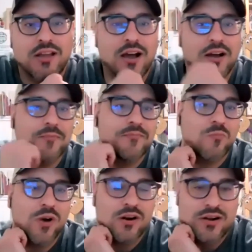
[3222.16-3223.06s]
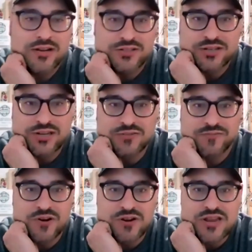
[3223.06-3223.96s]
where it's
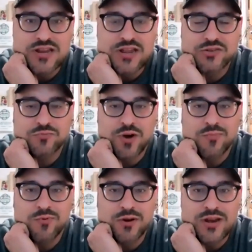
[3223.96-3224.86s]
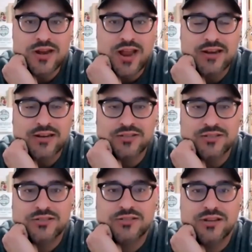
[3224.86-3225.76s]
funky, it's rubbery, and
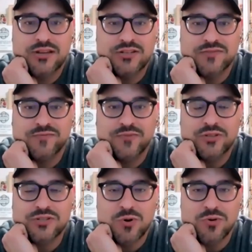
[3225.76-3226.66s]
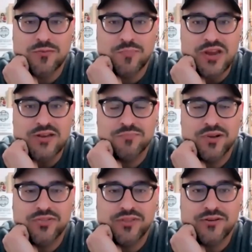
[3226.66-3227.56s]
it's full of smoke and peat,
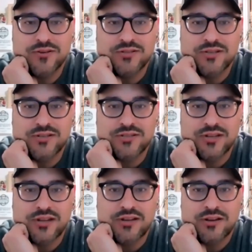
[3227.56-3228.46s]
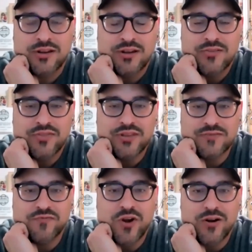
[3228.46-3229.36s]
but there is this
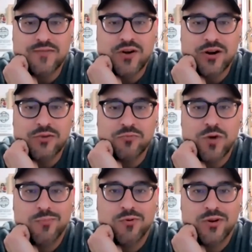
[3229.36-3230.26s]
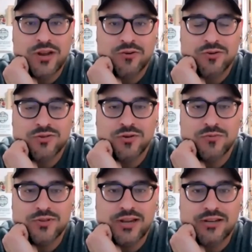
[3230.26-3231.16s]
very, very rubbery
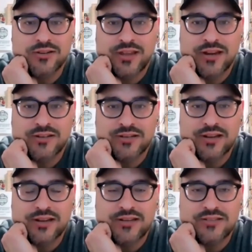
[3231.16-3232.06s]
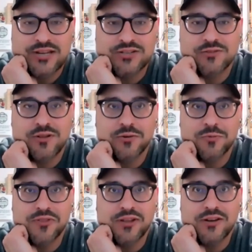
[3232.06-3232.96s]
undertone that it takes along
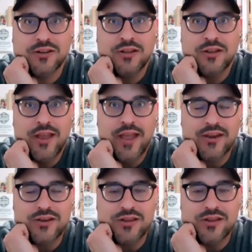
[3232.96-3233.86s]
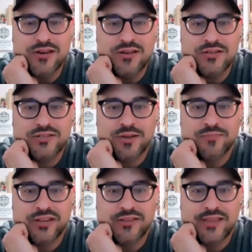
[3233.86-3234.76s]
with it, and it is
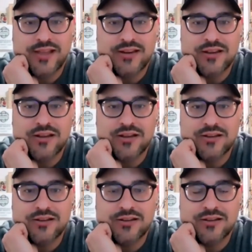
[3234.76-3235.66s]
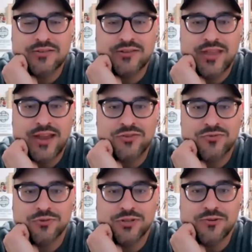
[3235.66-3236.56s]
something that
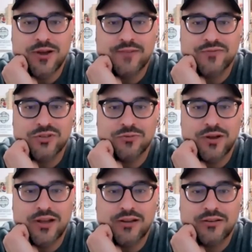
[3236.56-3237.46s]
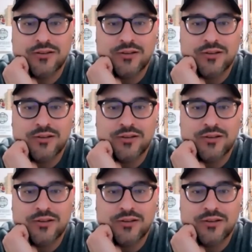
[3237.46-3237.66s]
truly you have to